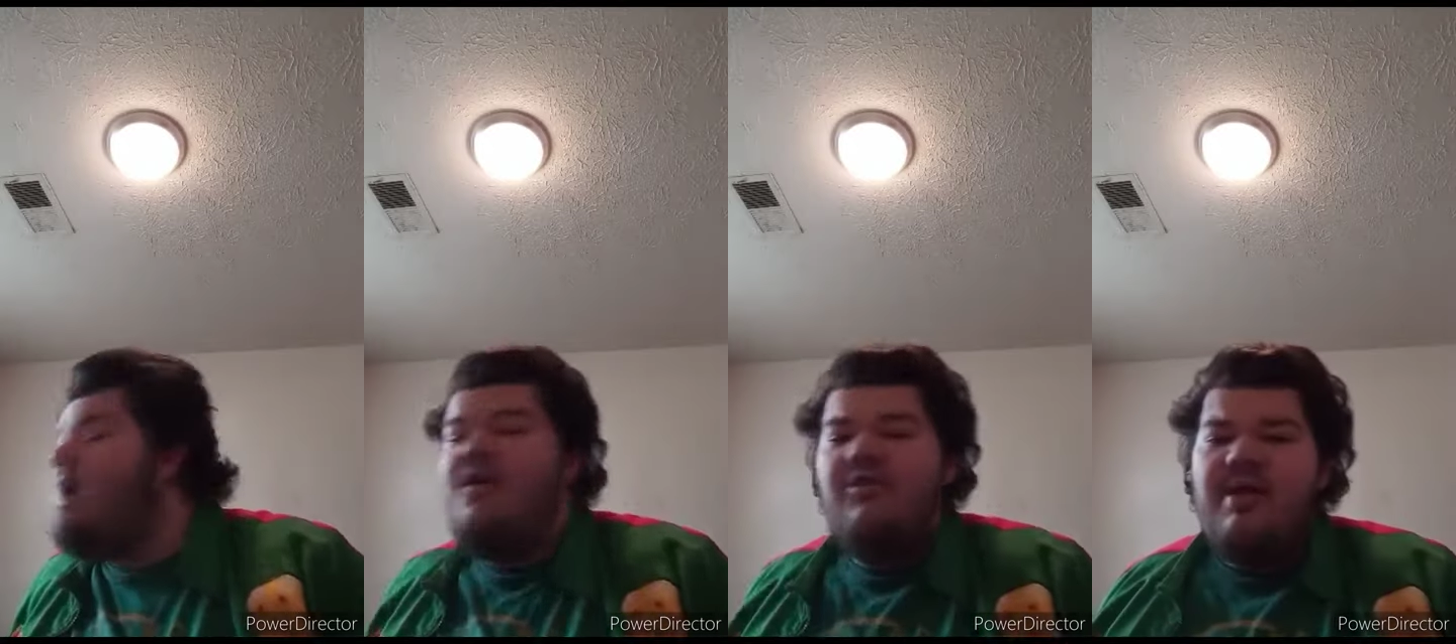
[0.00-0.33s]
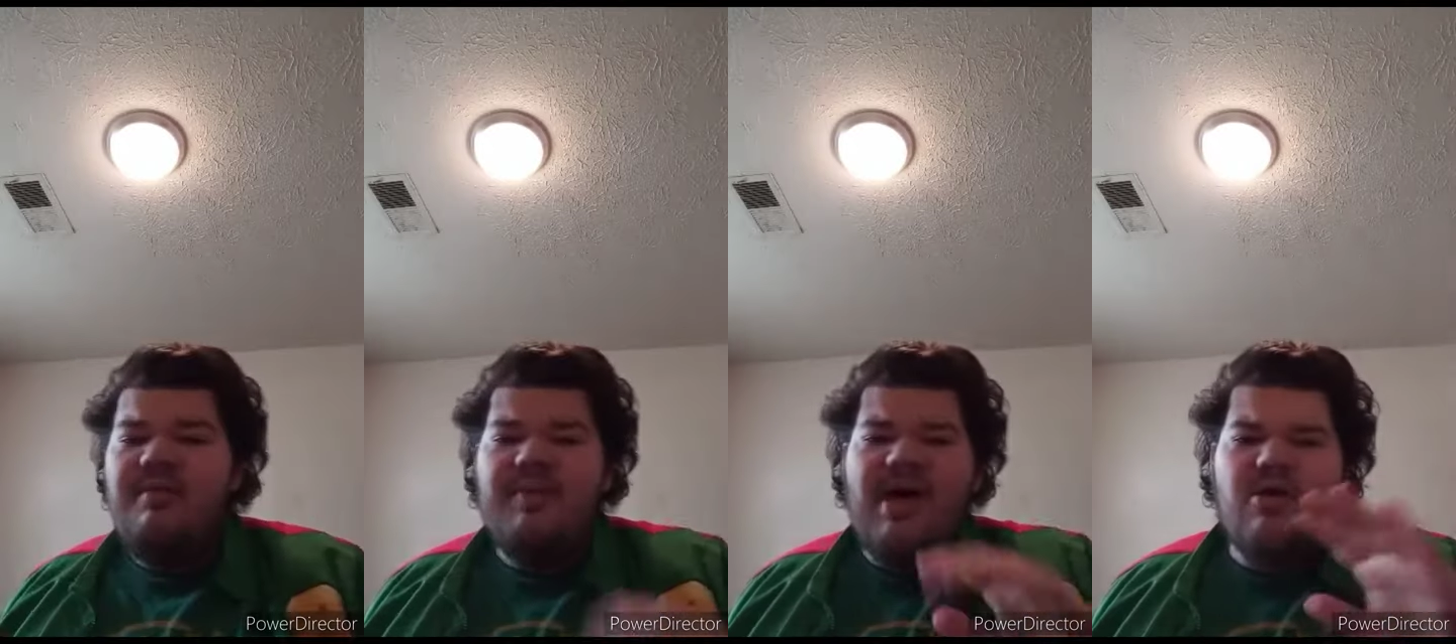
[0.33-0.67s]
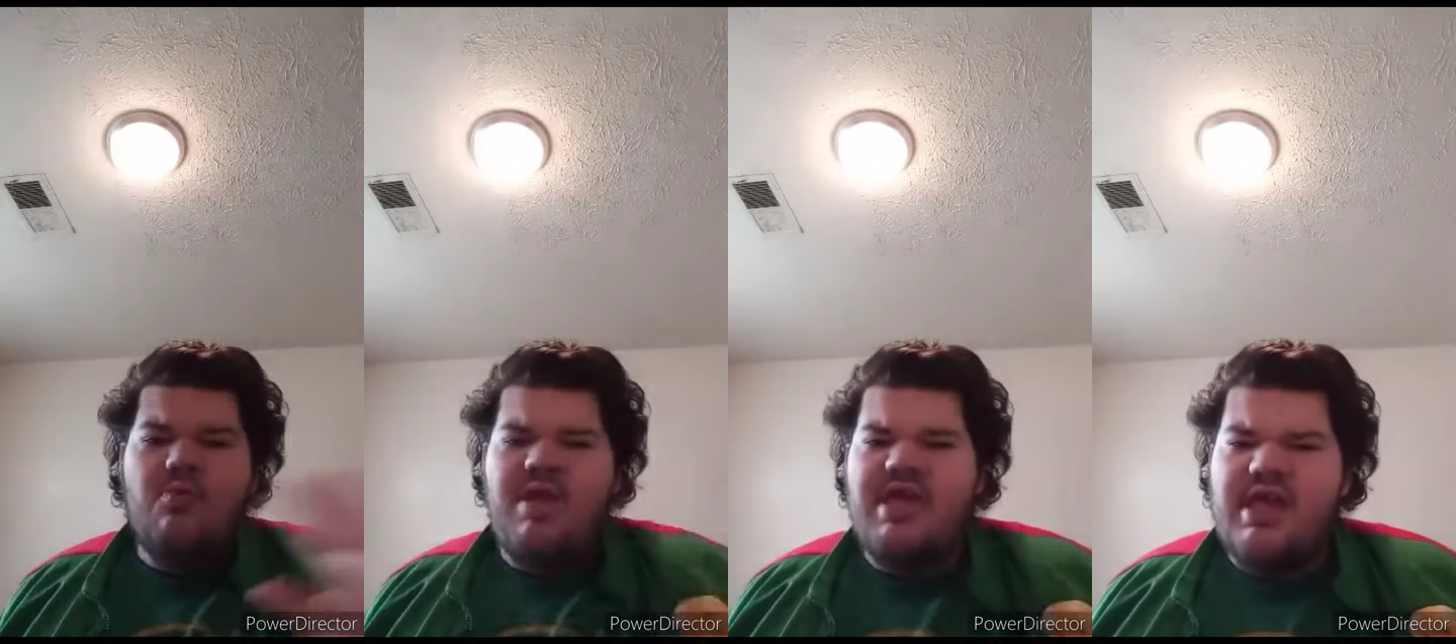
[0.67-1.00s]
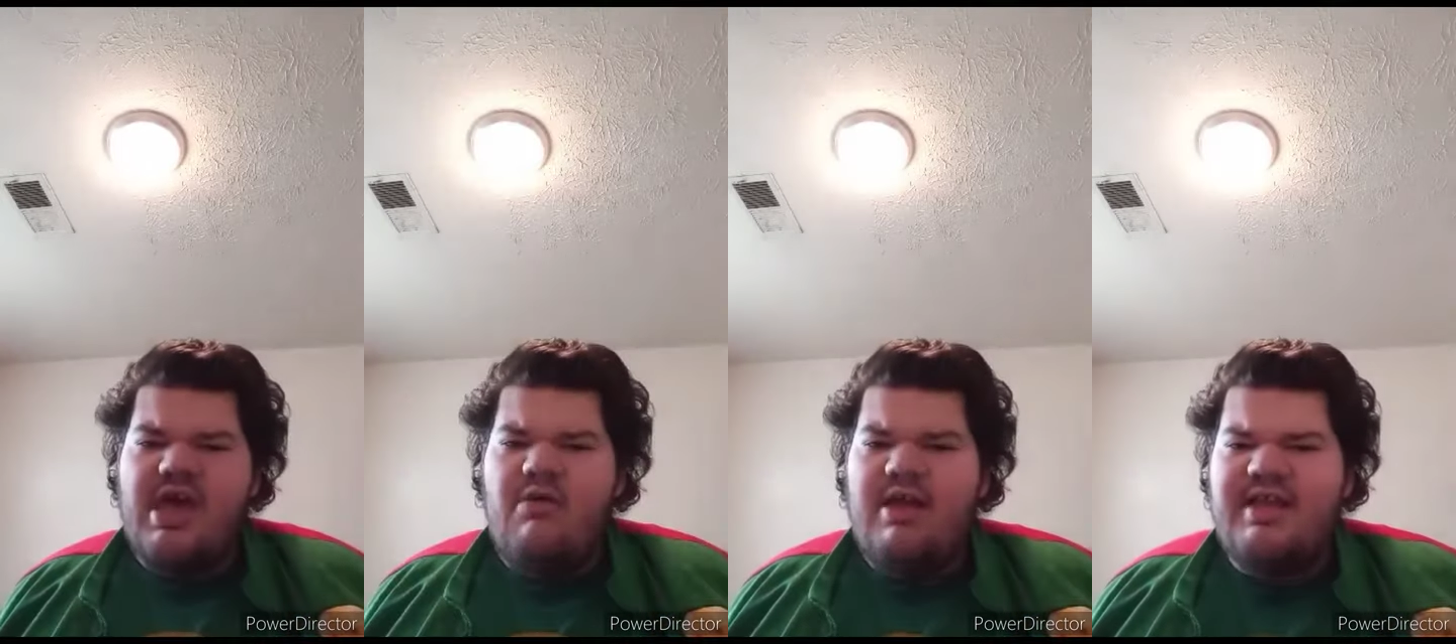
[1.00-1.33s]
if y'all remember about a week
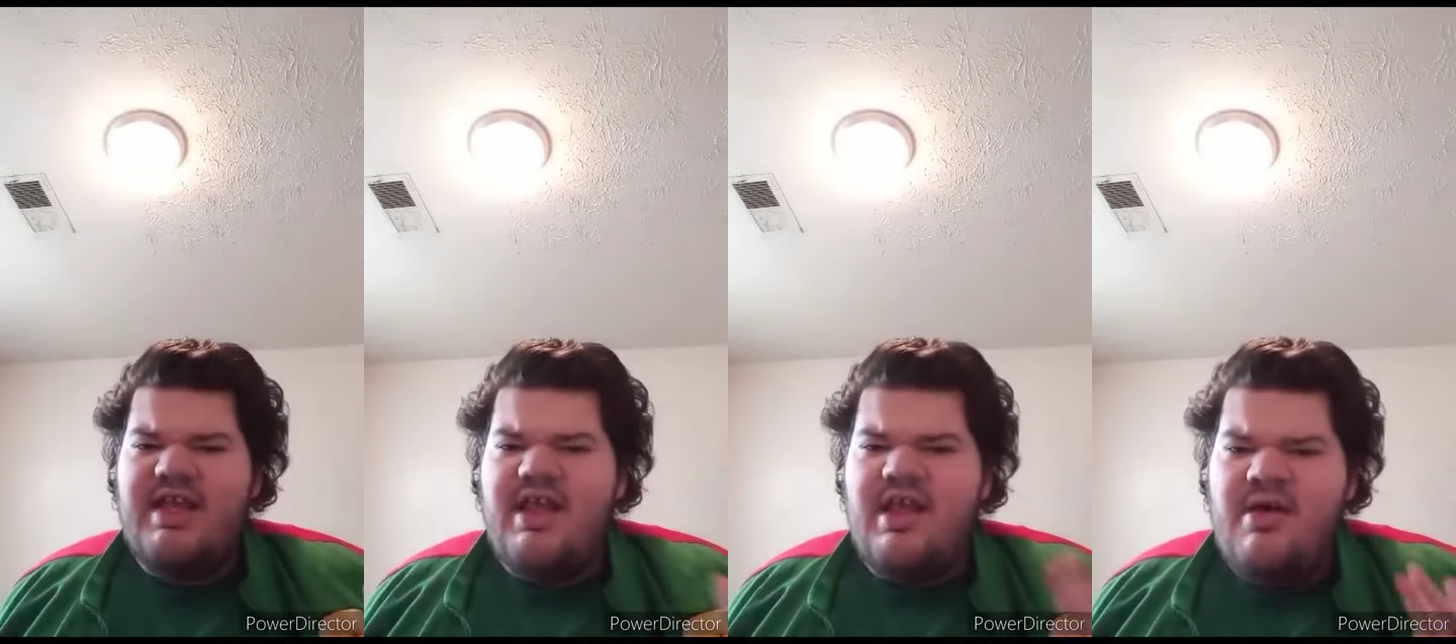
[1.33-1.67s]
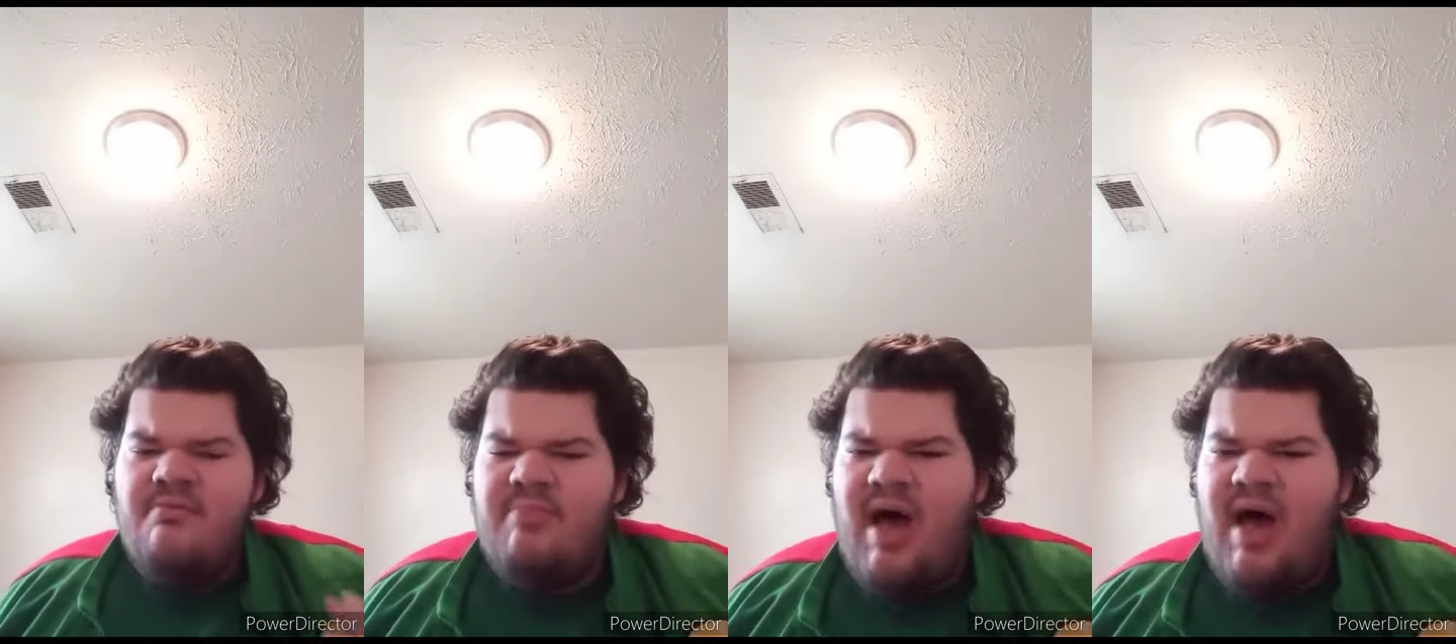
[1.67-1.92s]
ago, I did an